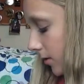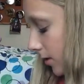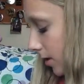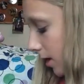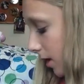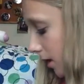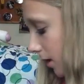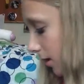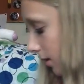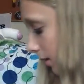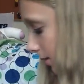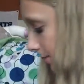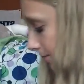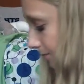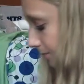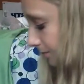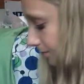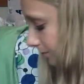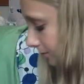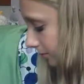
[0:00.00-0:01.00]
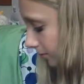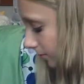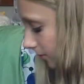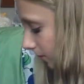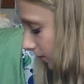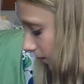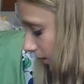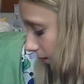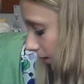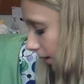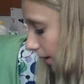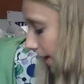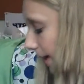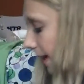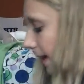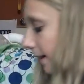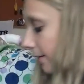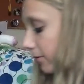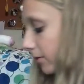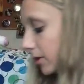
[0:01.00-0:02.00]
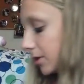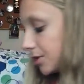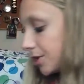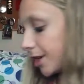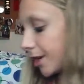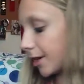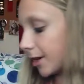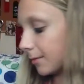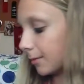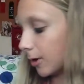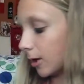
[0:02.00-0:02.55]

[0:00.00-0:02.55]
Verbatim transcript: Then I have the Cherry